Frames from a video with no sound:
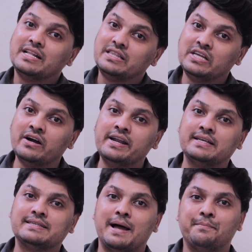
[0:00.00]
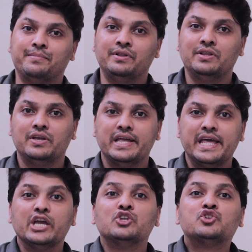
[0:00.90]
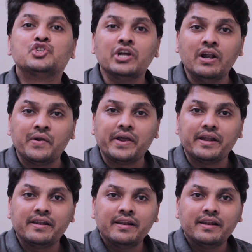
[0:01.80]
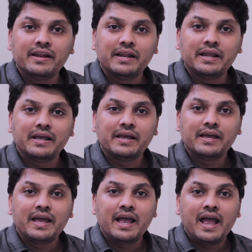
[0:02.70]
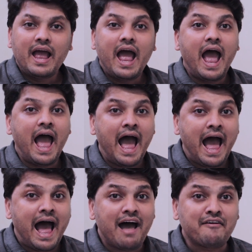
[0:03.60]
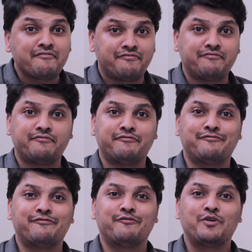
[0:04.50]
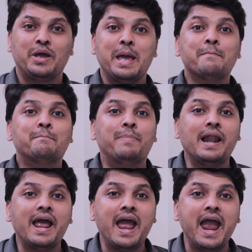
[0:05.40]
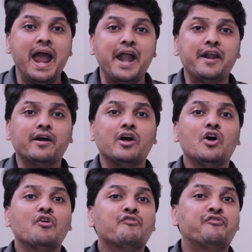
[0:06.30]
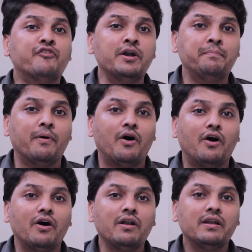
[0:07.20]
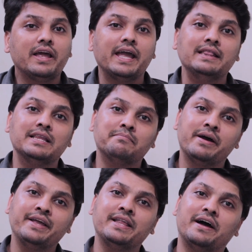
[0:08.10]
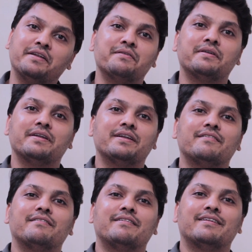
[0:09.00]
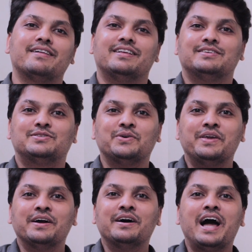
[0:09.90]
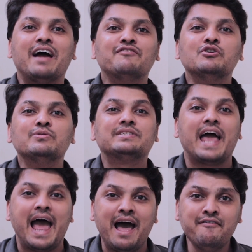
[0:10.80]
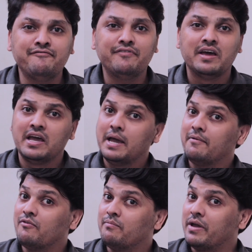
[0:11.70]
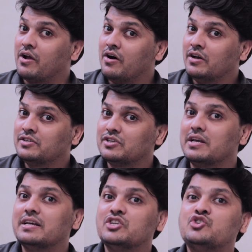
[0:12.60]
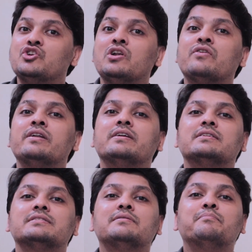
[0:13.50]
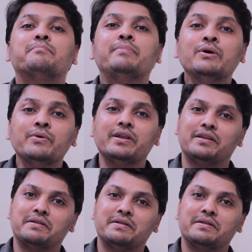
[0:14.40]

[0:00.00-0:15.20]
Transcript: Third example, children have played football in the Maidan. So here I have used have because children is in plural.